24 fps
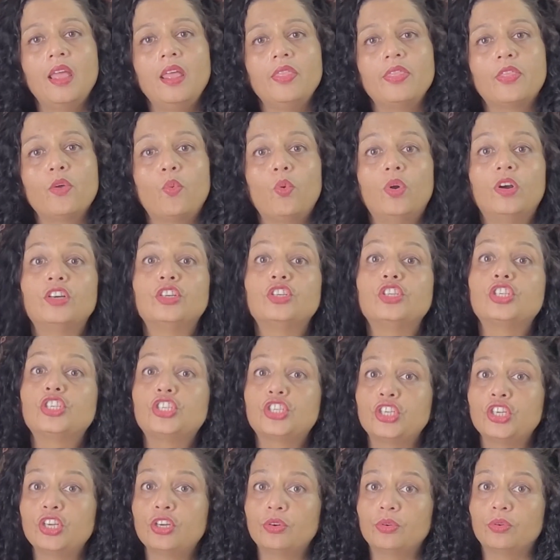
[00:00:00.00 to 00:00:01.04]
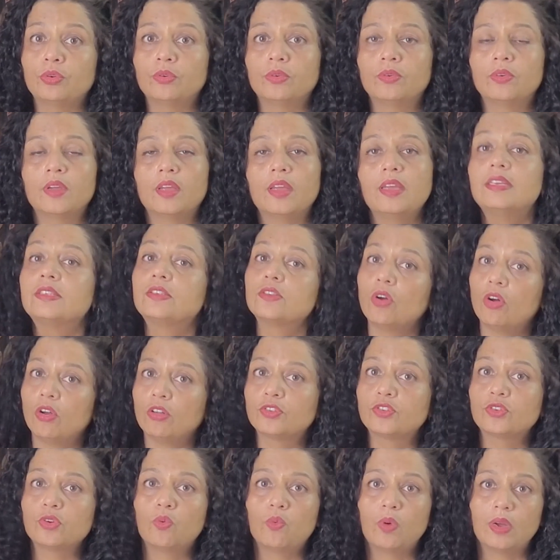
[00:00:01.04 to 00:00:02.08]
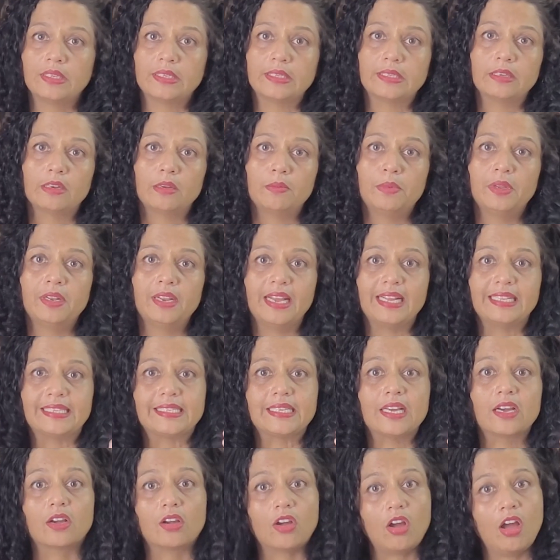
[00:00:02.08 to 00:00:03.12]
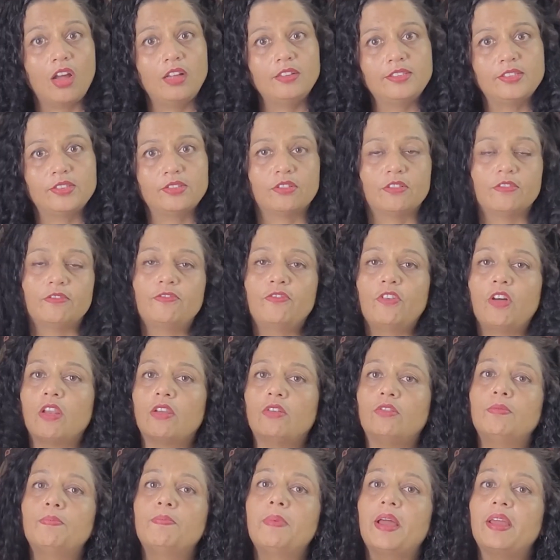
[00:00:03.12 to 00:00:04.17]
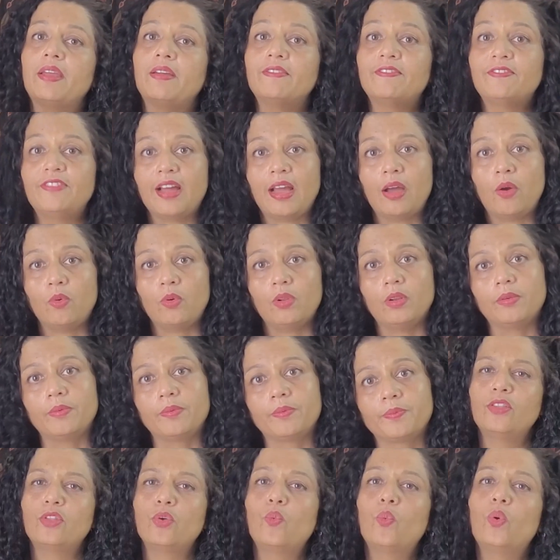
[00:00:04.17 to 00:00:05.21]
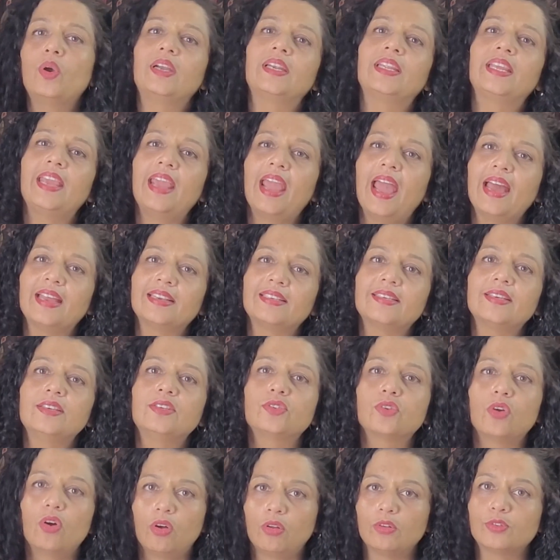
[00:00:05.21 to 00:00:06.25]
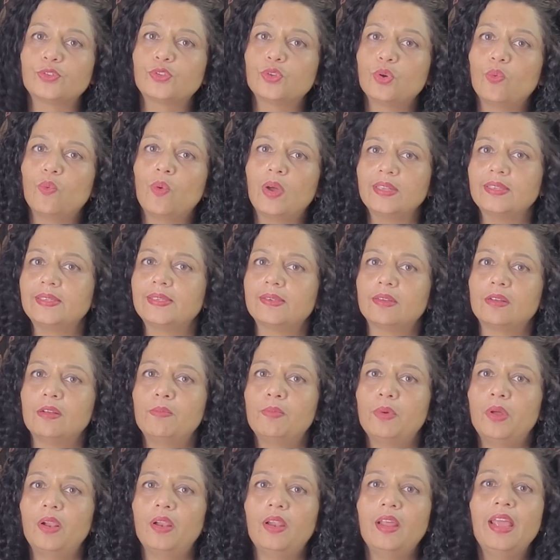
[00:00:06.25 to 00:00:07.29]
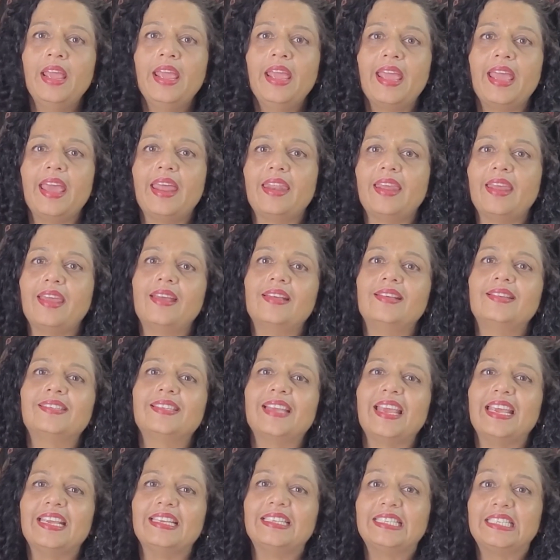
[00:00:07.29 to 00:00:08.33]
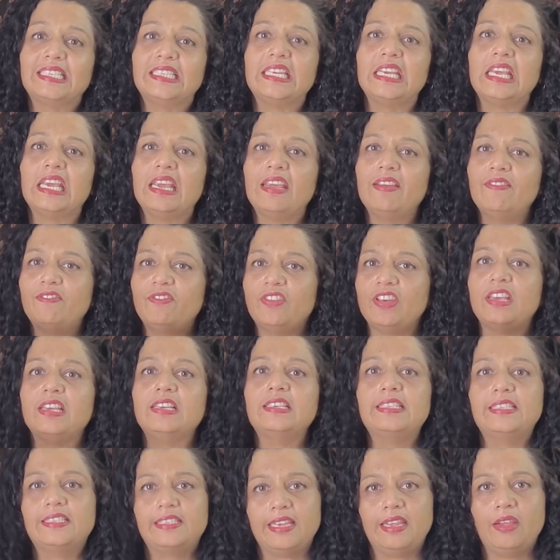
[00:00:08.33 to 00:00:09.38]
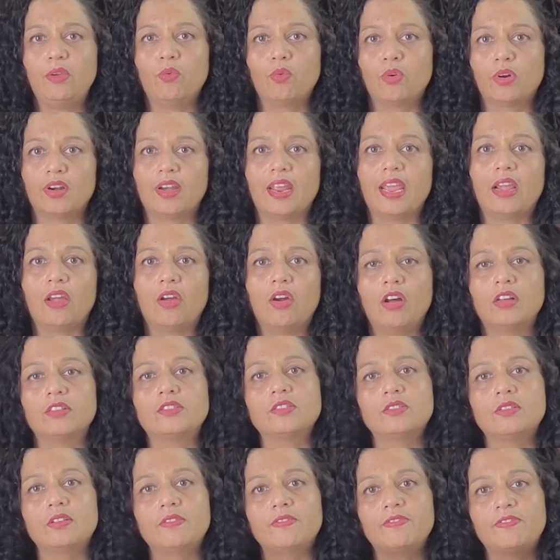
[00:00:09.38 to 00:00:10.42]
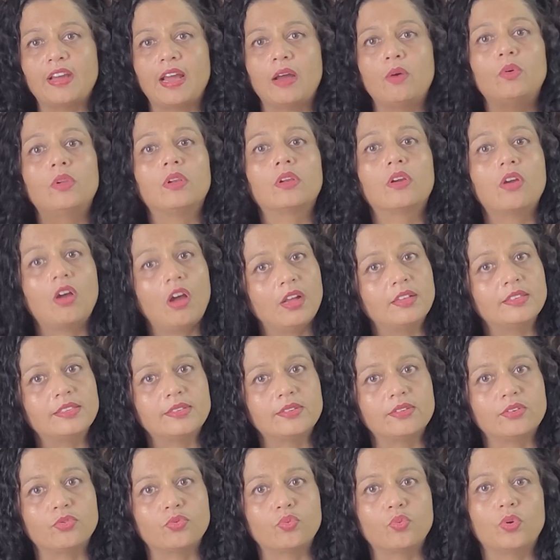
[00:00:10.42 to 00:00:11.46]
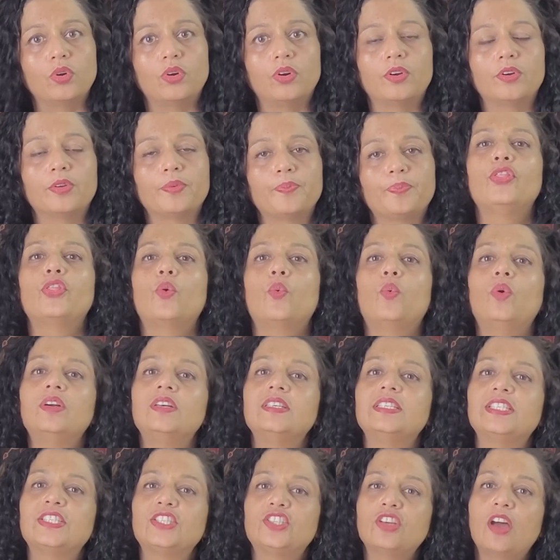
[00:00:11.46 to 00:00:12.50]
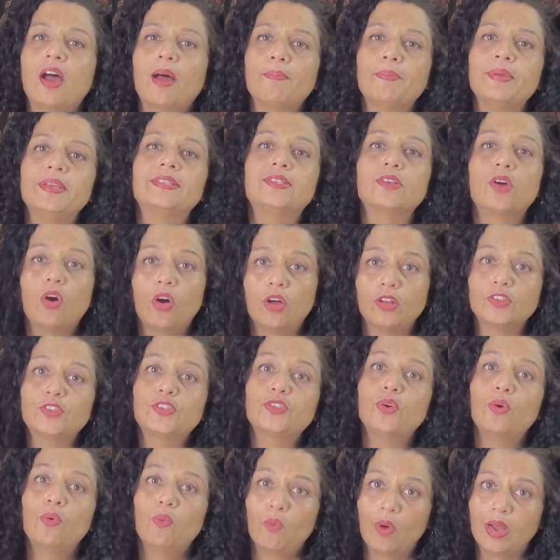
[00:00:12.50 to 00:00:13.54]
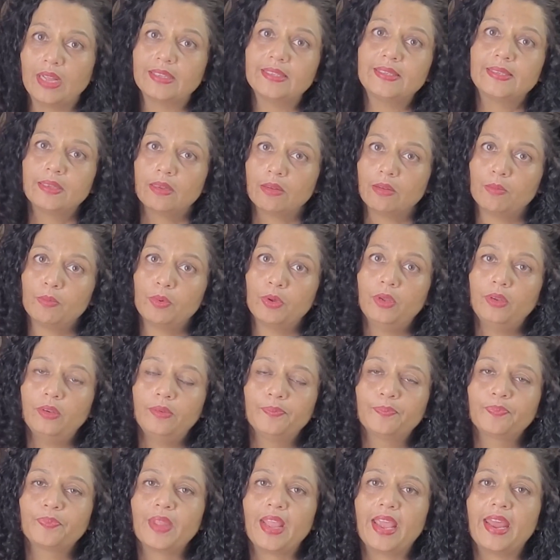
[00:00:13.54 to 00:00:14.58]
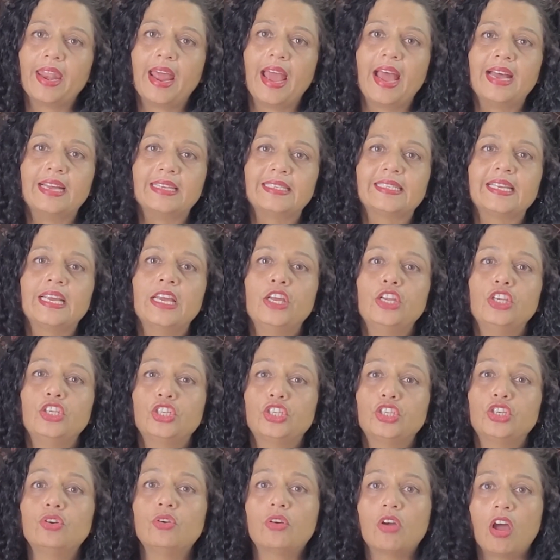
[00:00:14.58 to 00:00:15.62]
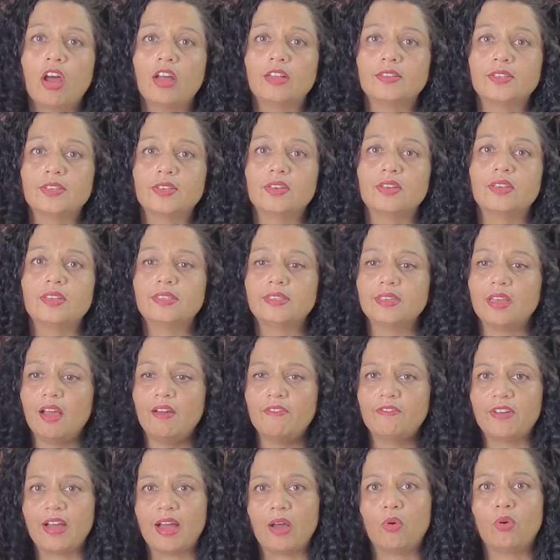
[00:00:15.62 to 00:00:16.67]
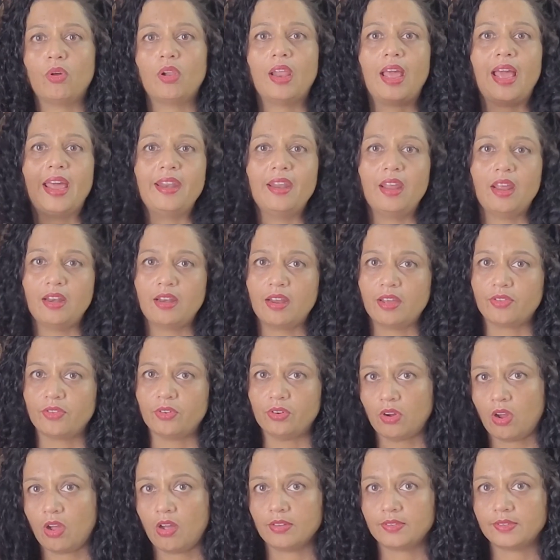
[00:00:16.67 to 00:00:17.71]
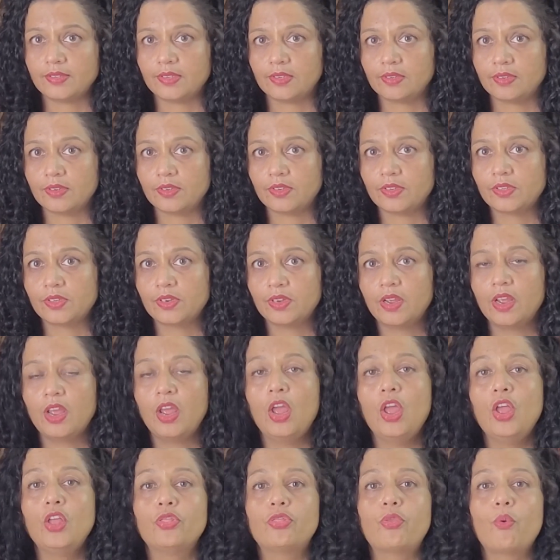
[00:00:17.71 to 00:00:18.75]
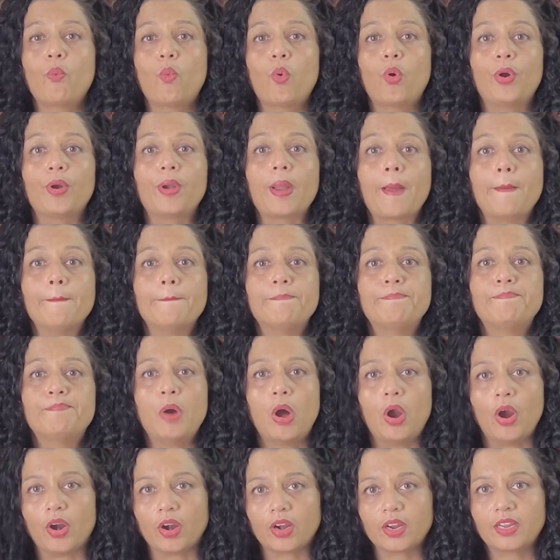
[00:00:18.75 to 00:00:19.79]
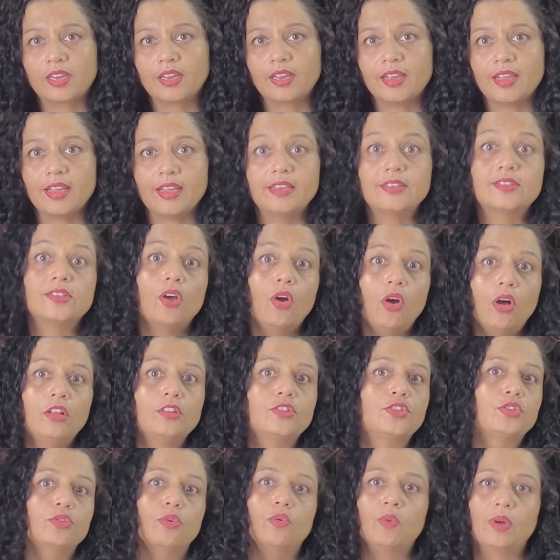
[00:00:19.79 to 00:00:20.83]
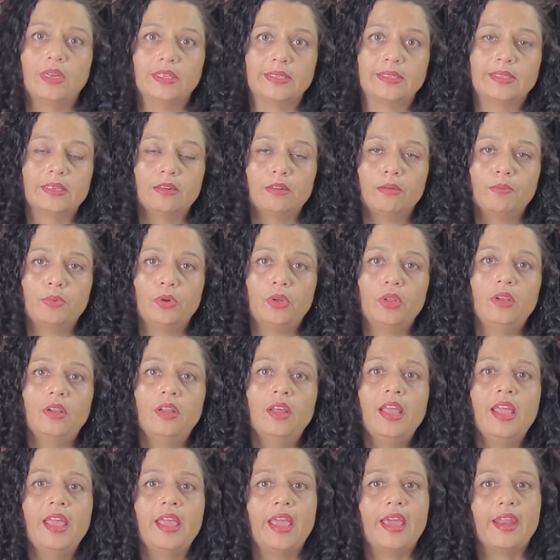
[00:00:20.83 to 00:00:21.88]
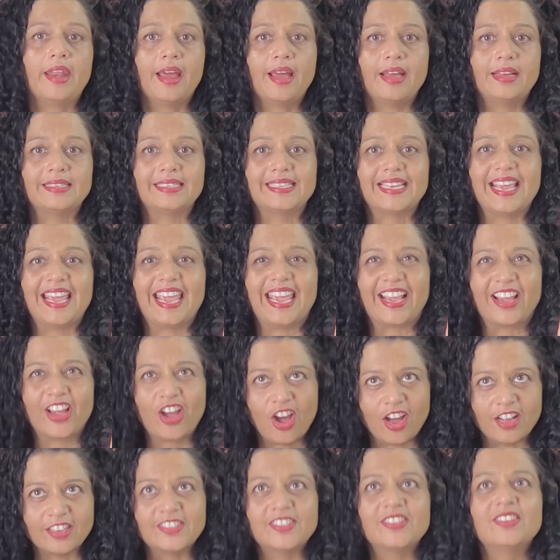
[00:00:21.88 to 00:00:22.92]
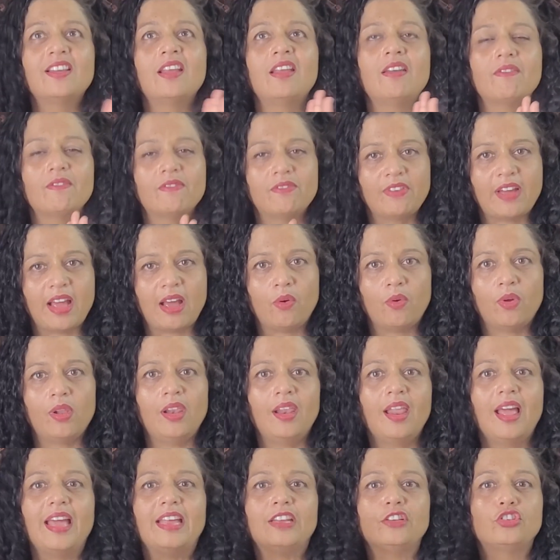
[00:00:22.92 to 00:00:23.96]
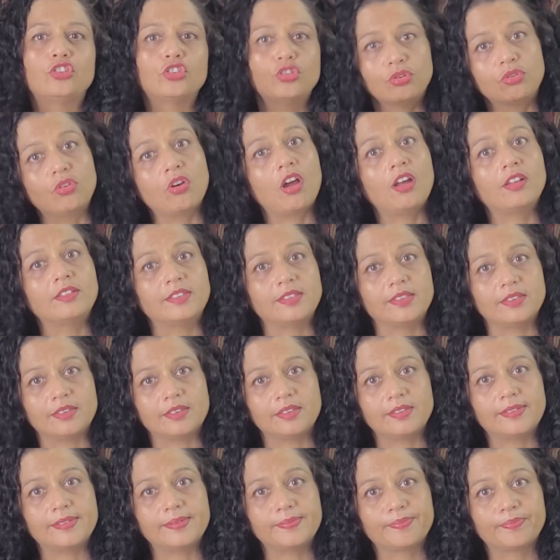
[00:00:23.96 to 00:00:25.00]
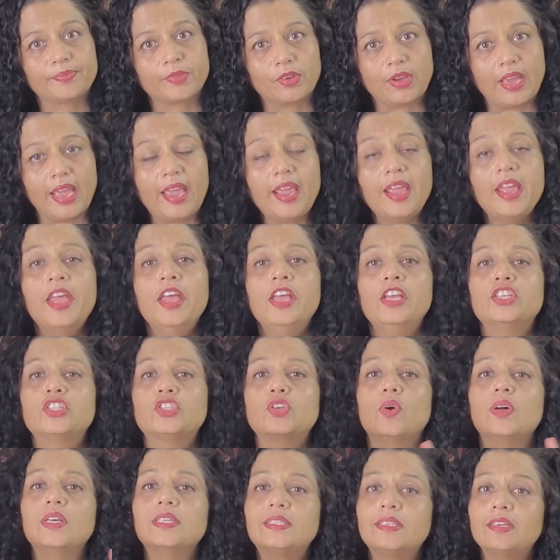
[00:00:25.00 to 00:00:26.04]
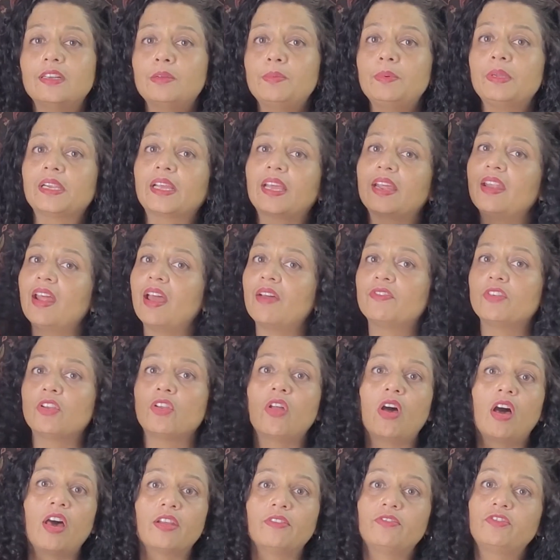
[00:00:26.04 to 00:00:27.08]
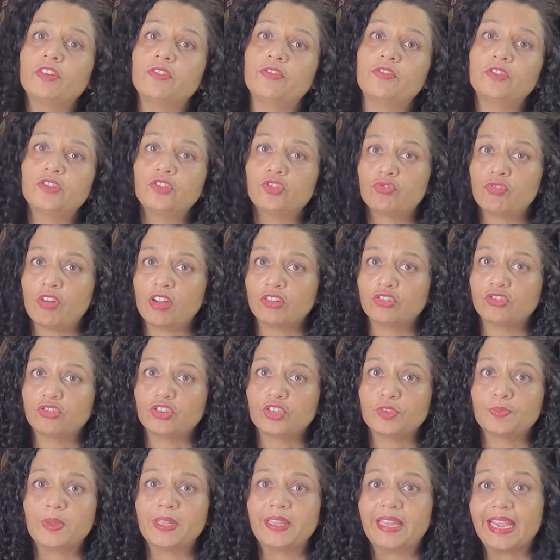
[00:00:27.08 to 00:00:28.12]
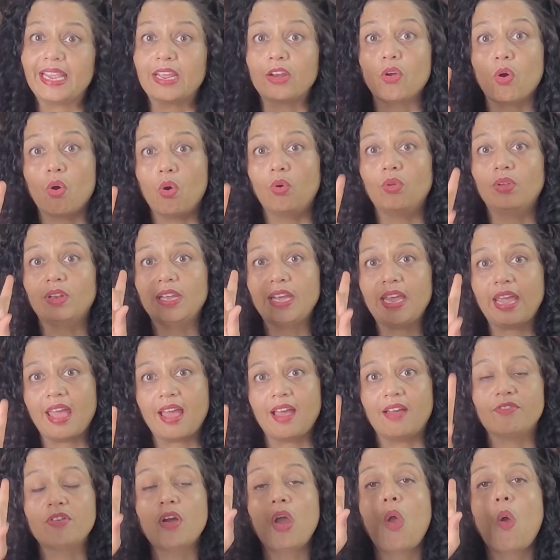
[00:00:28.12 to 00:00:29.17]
The word to is also one syllable. It's a consonant followed by a vowel. The word cat is also one syllable. It is a CVC word, a consonant vowel consonant word. The word stop is also one syllable. It has 2 consonants, a vowel, and another consonant. The word bark is also one syllable. It has a consonant, vowel, and 2 consonants. syllables. Okay, so a syllable can have a lot of different structures, but they can only have